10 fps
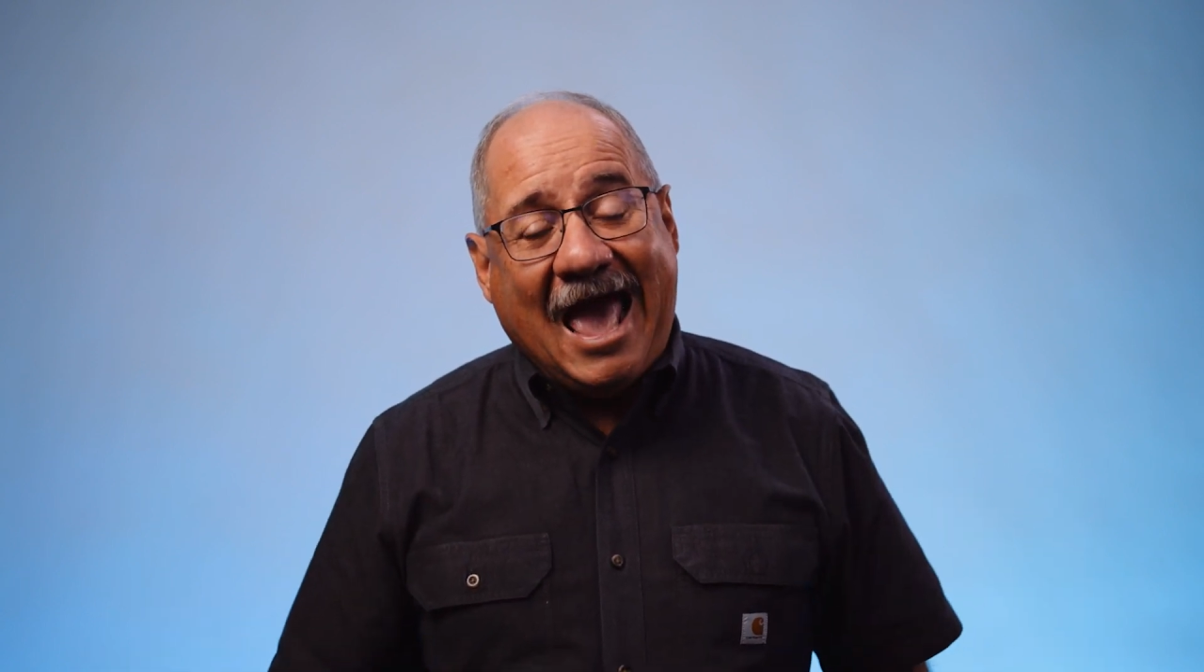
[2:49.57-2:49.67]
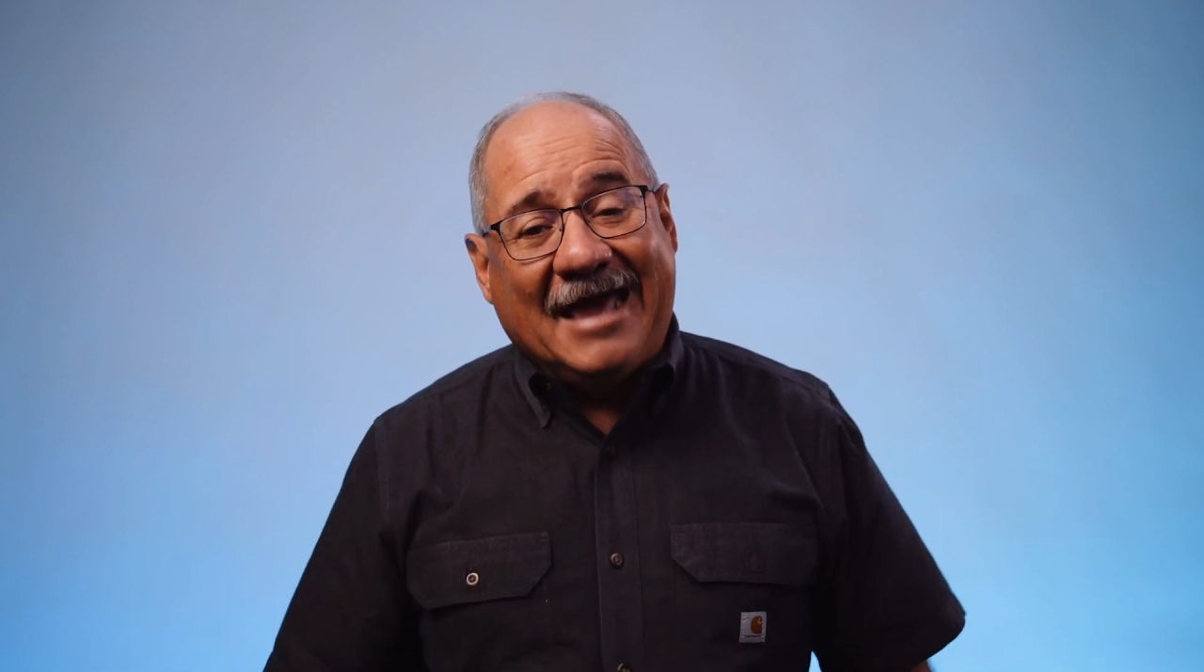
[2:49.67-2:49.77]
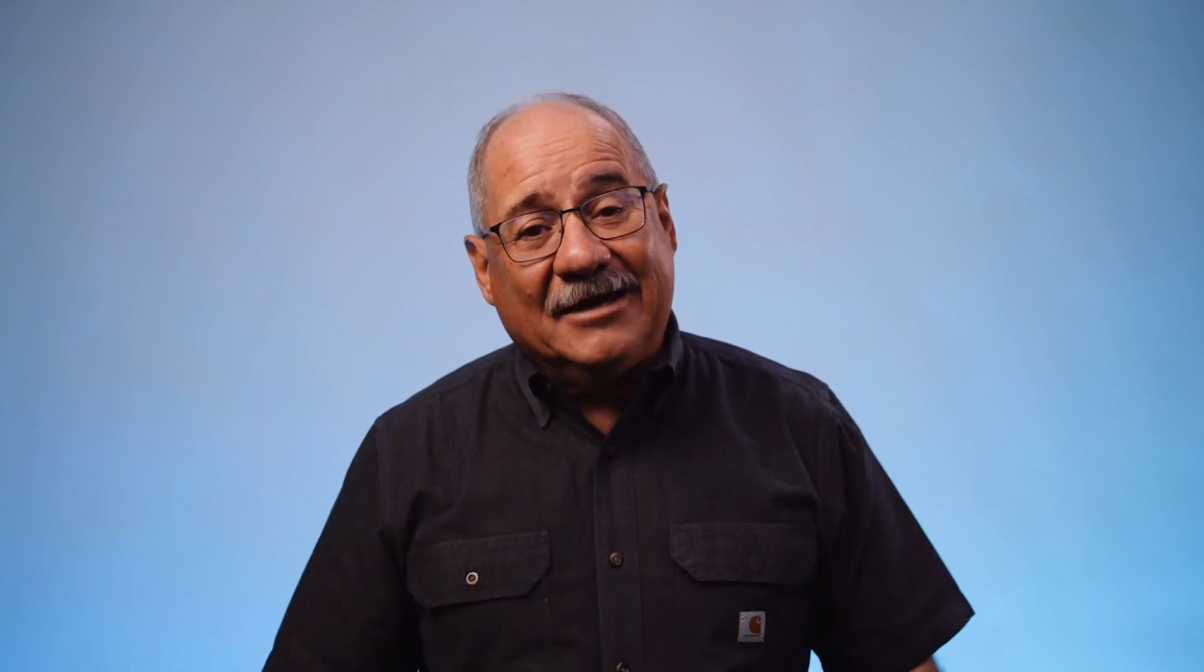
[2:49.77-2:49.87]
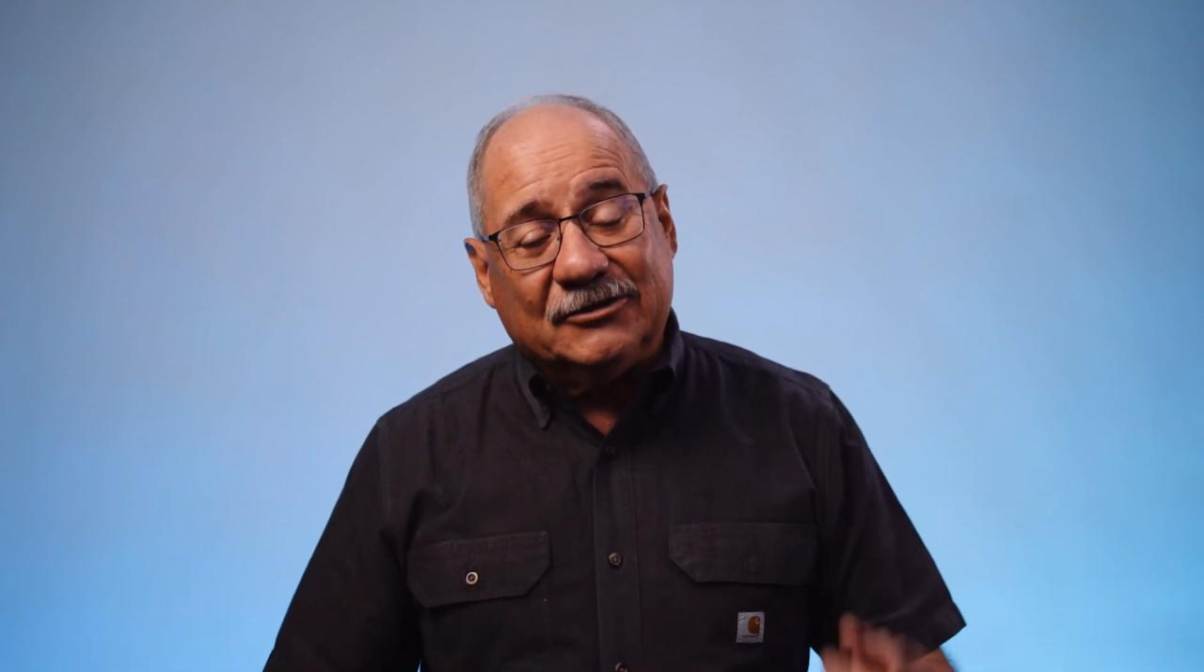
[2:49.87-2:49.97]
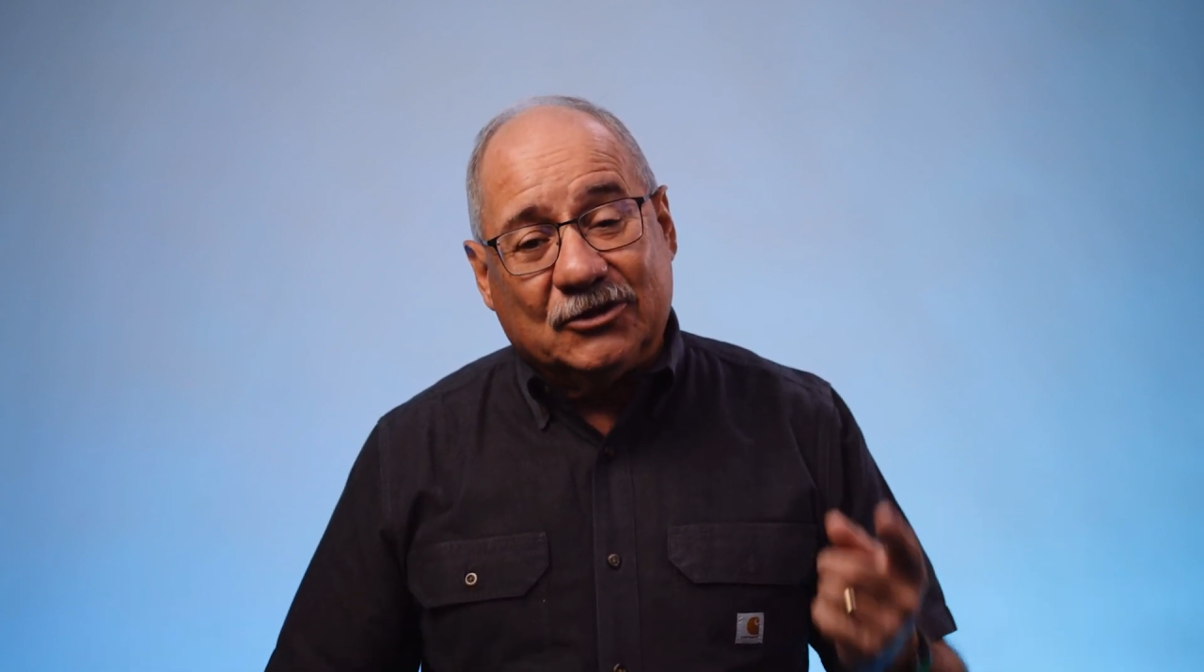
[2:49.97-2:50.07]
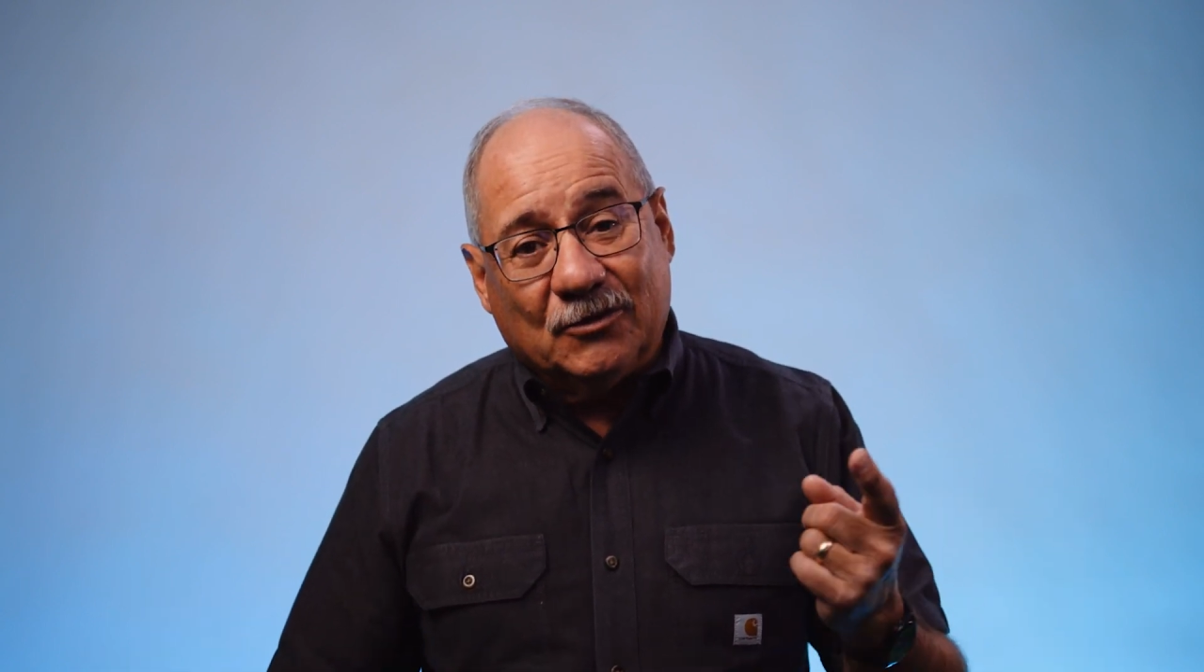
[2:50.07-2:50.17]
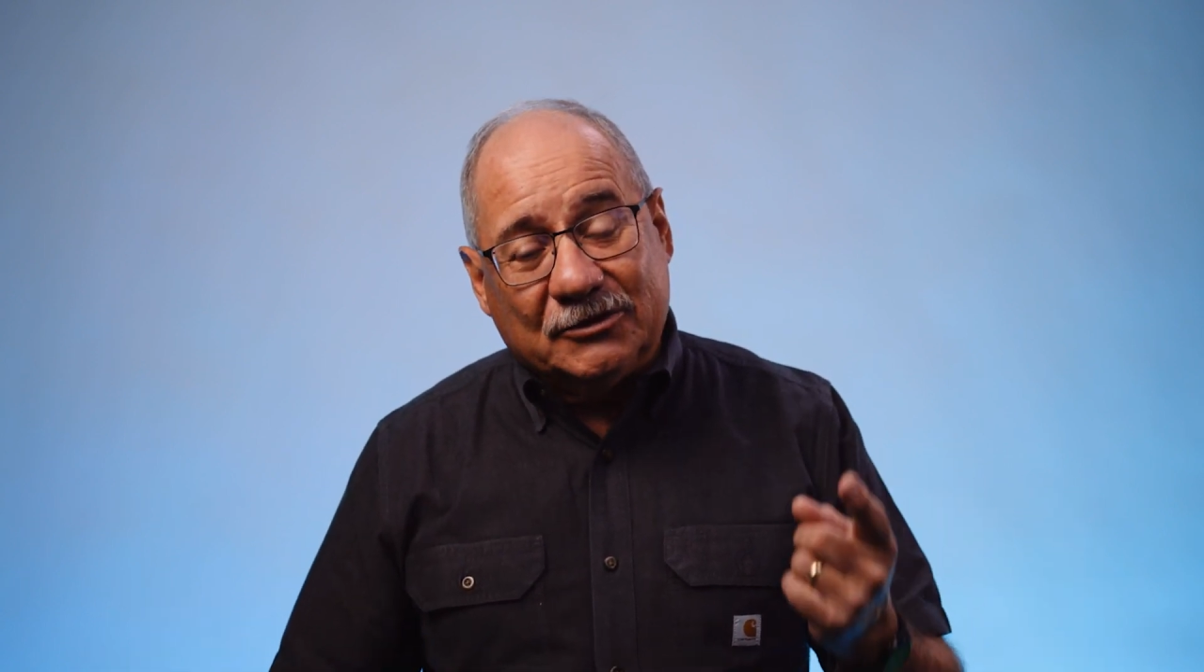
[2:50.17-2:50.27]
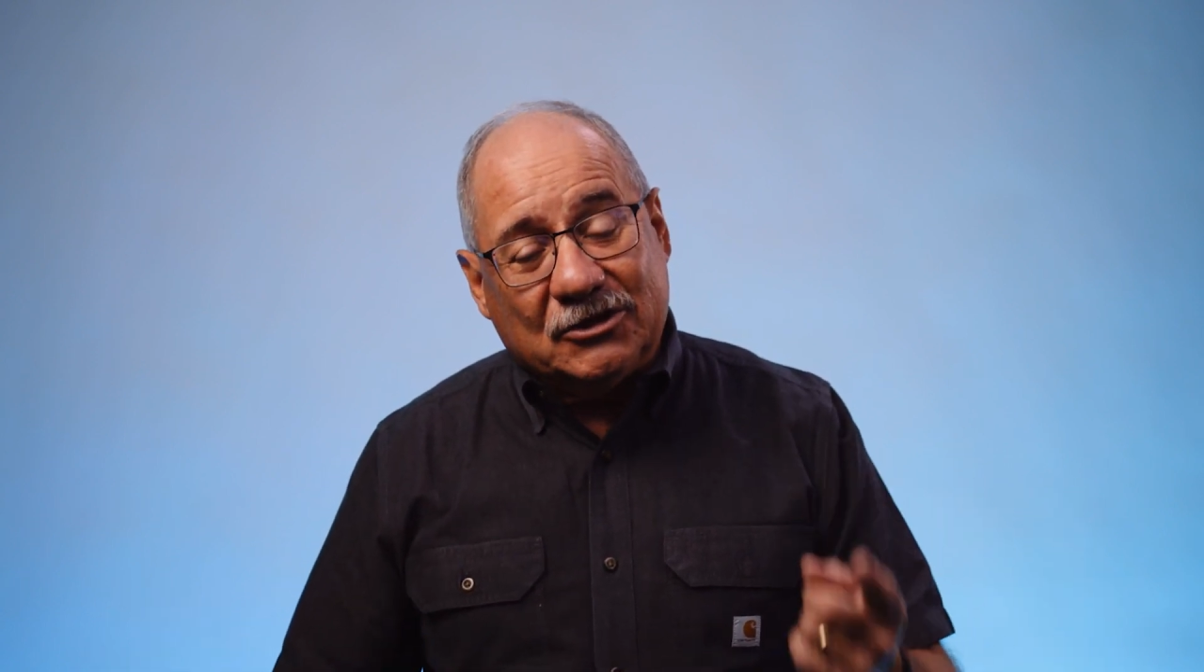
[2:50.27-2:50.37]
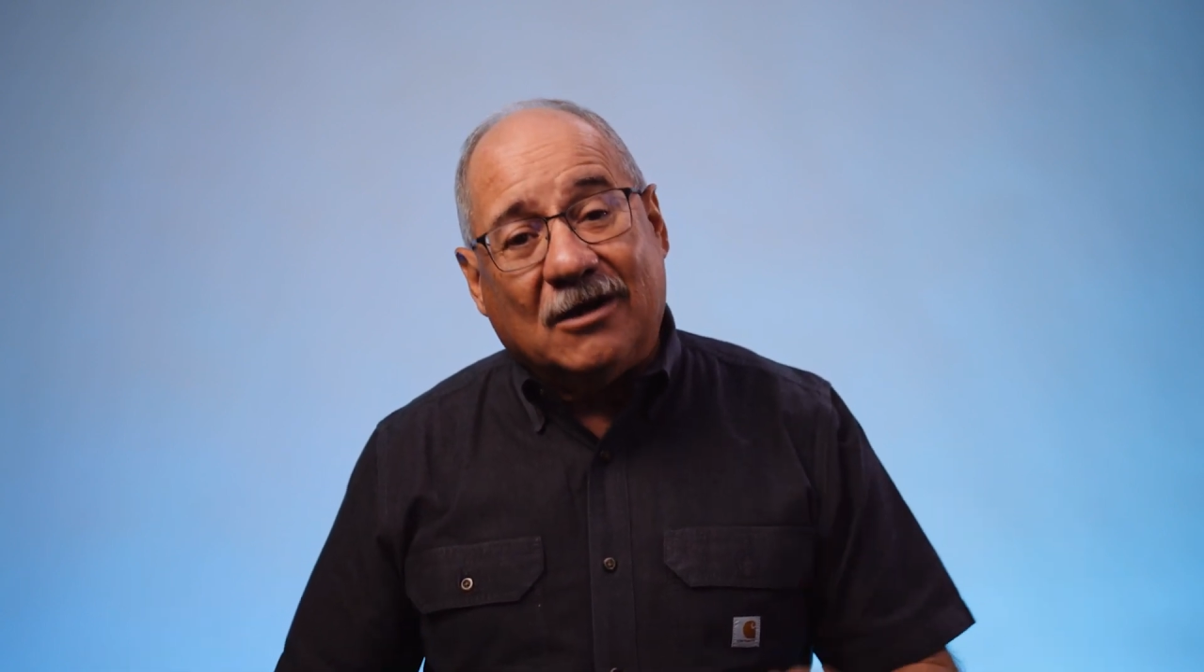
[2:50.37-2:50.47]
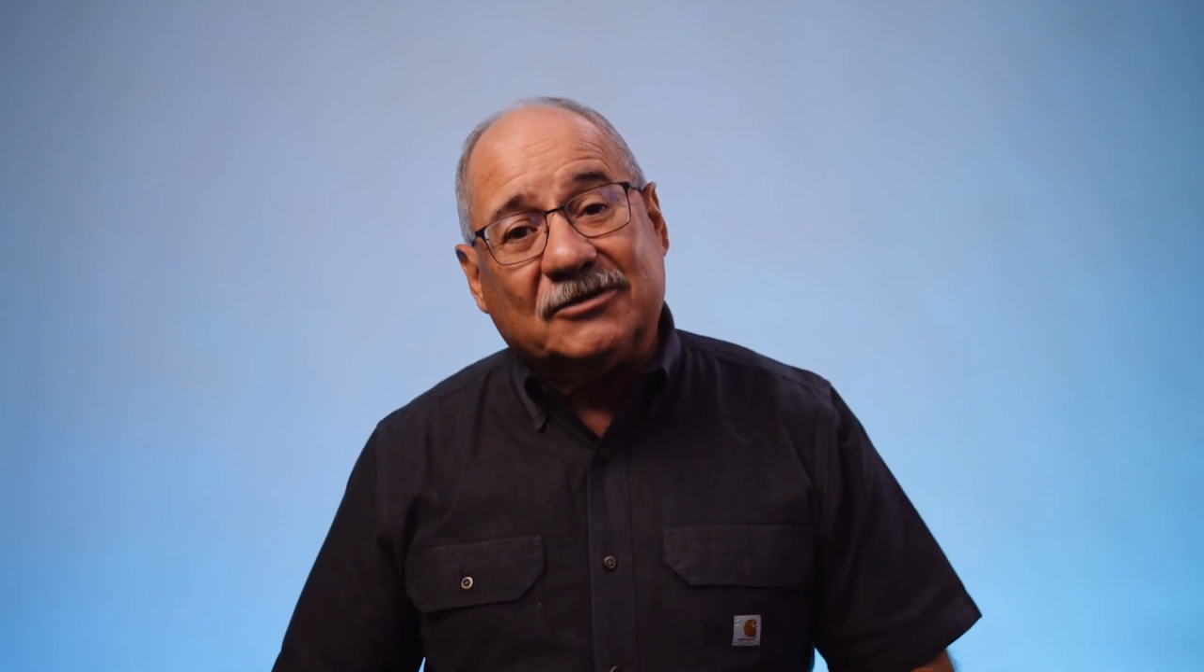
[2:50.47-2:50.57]
And as a
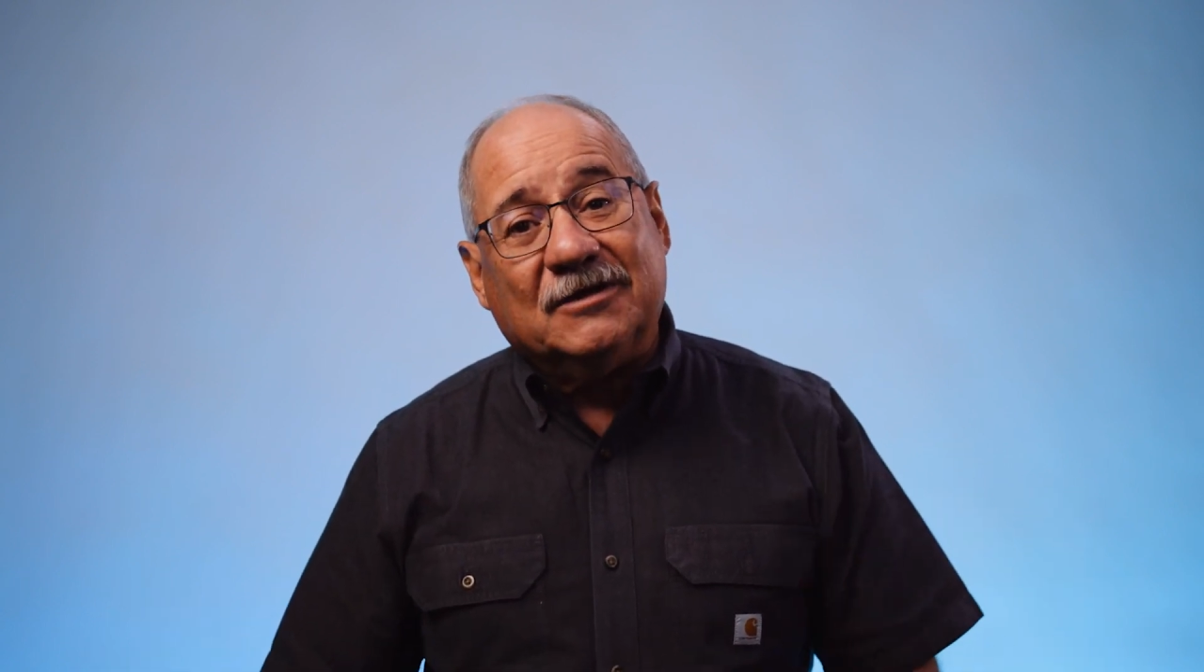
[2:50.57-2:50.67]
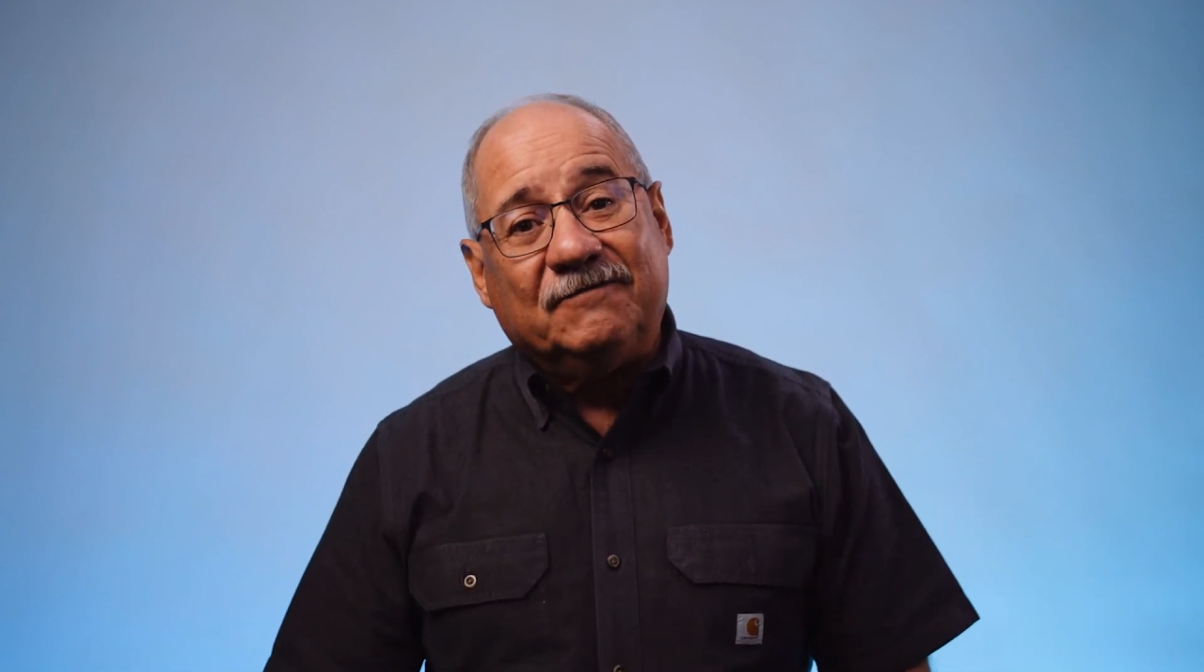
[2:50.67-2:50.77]
result